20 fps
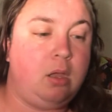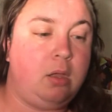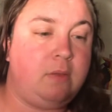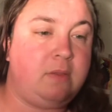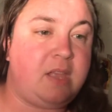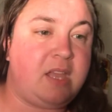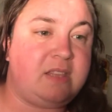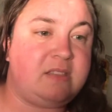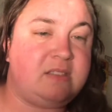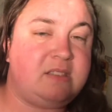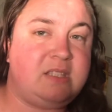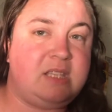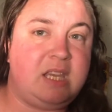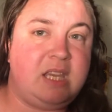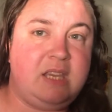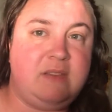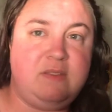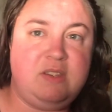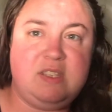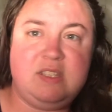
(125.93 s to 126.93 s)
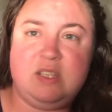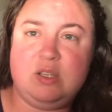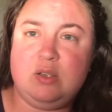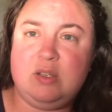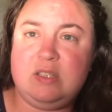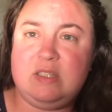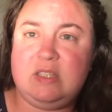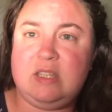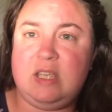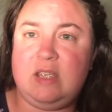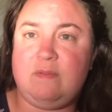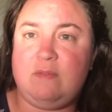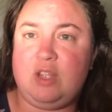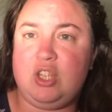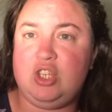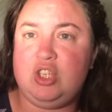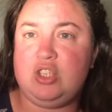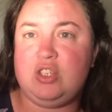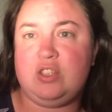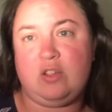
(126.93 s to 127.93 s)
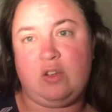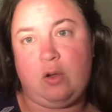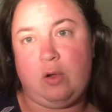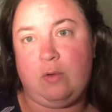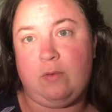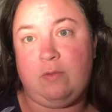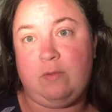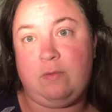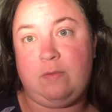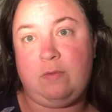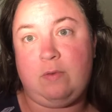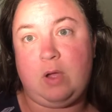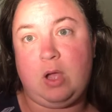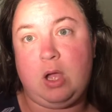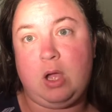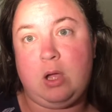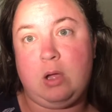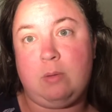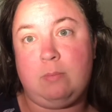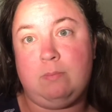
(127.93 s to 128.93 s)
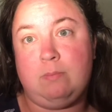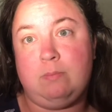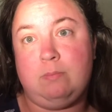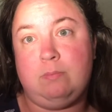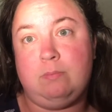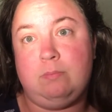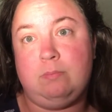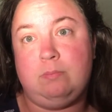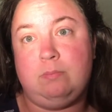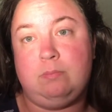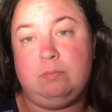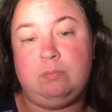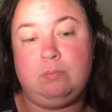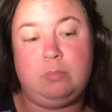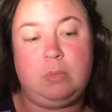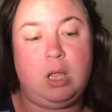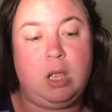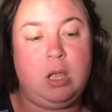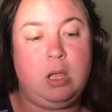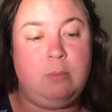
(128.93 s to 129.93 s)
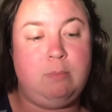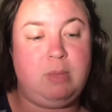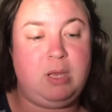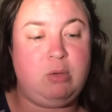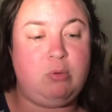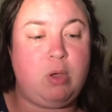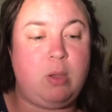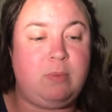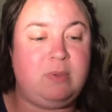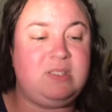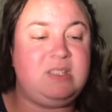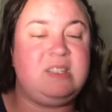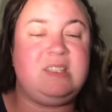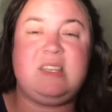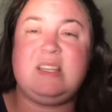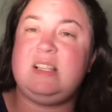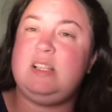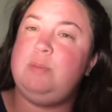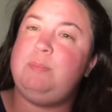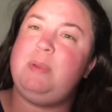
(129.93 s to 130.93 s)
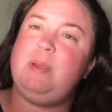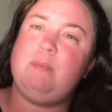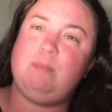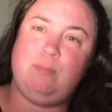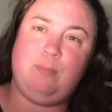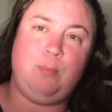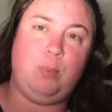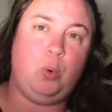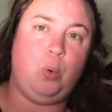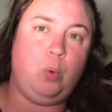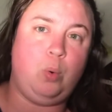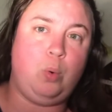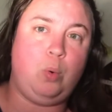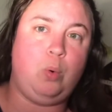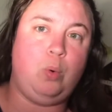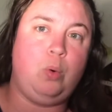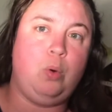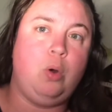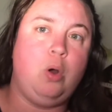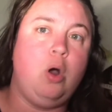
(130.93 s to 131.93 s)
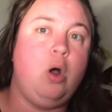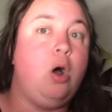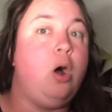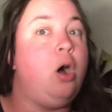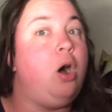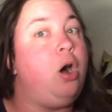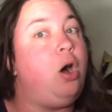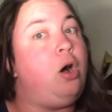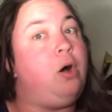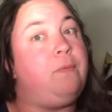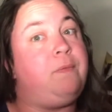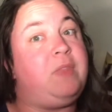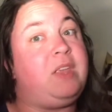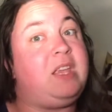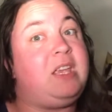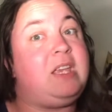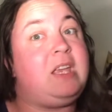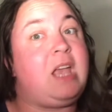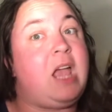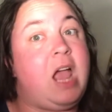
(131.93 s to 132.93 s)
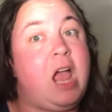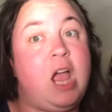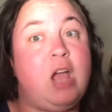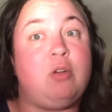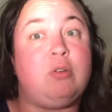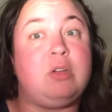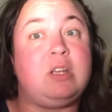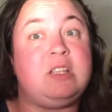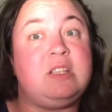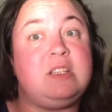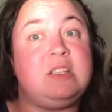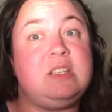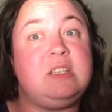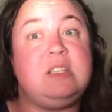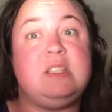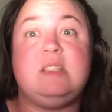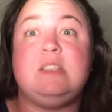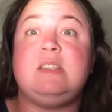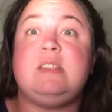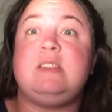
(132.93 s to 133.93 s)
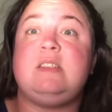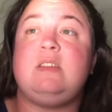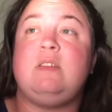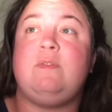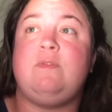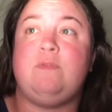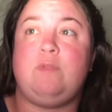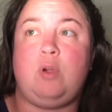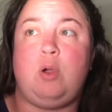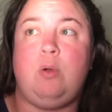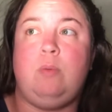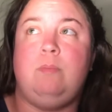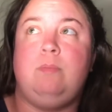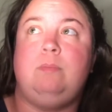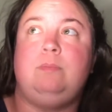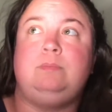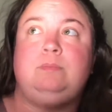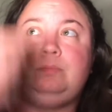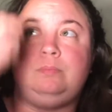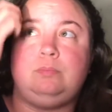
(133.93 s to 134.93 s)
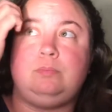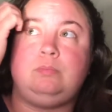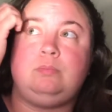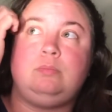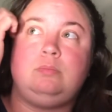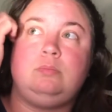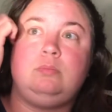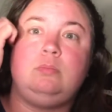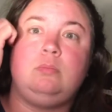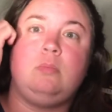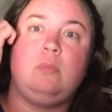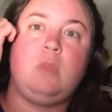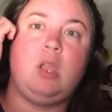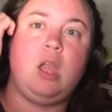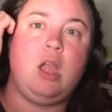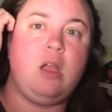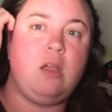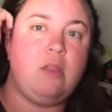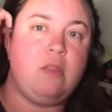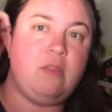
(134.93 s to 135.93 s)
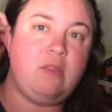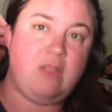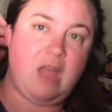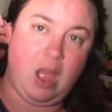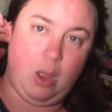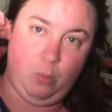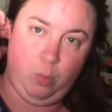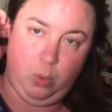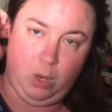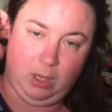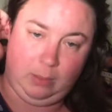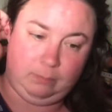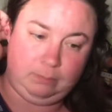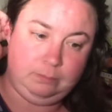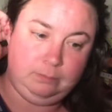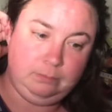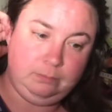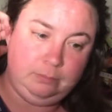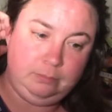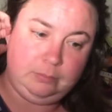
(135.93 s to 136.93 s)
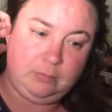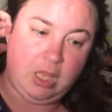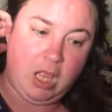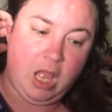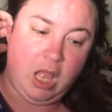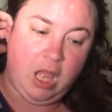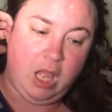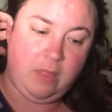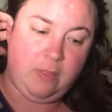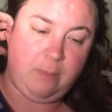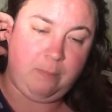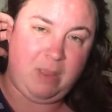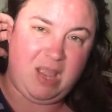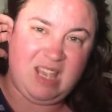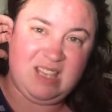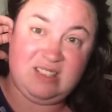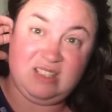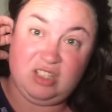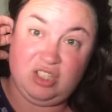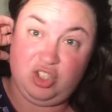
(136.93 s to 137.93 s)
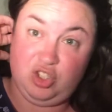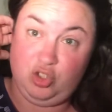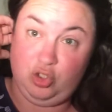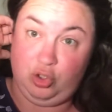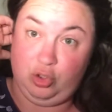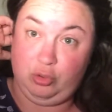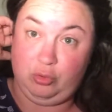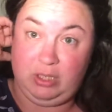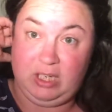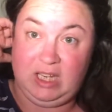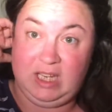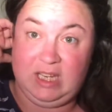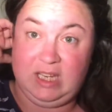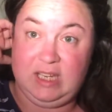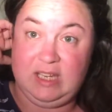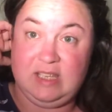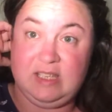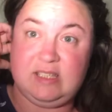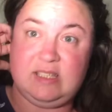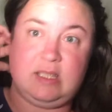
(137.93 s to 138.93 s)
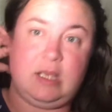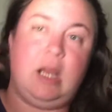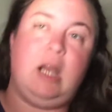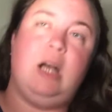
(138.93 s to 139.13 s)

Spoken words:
that TV series, The Adventures of Peter Rabbit, because this is a little bit more of the characters from that one. The basic story is